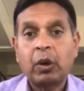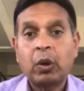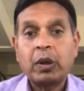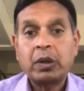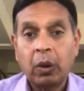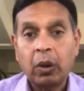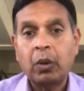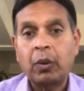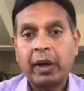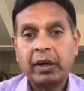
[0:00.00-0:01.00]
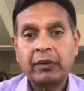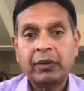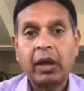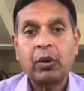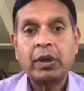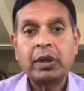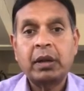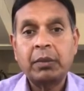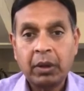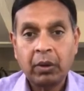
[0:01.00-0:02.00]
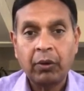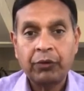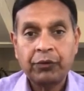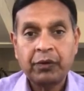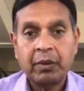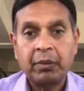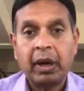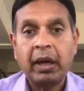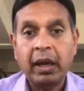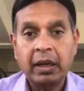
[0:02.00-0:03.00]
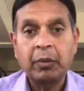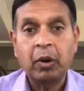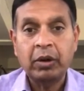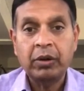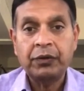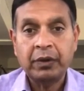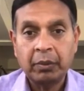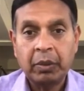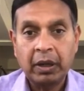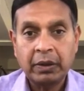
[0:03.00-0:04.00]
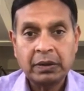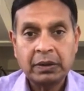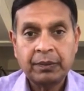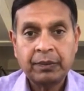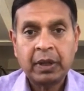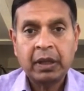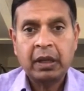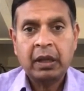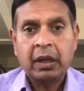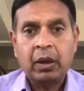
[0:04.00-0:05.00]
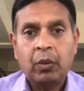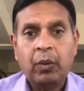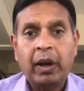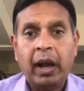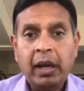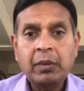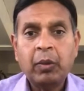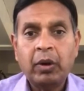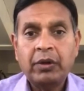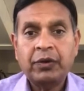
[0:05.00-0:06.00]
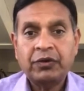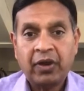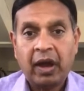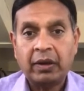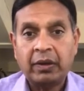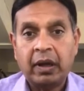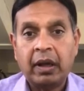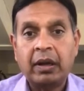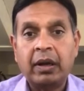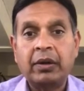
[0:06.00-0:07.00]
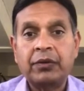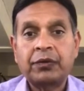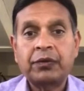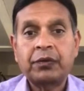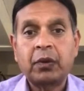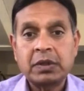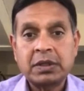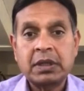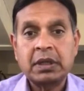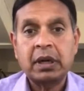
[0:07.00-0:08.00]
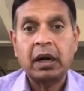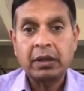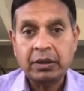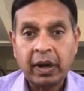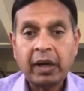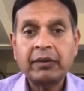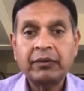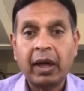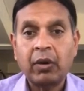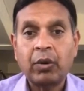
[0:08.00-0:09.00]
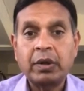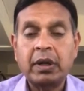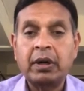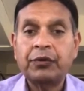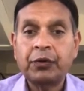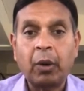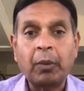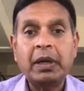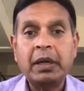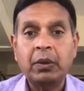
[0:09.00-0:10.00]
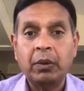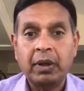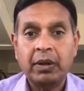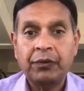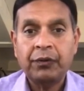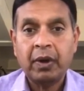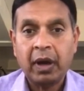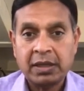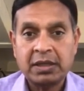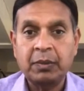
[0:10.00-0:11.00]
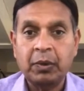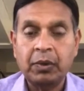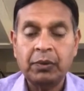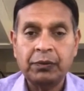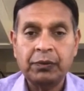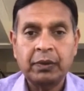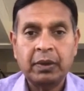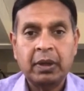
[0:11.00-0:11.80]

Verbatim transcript: thyroid or overactive thyroid can be caused by antibodies in the blood. When antibodies are checked and it is causing underactive thyroid, it is commonly known as Hashimoto's.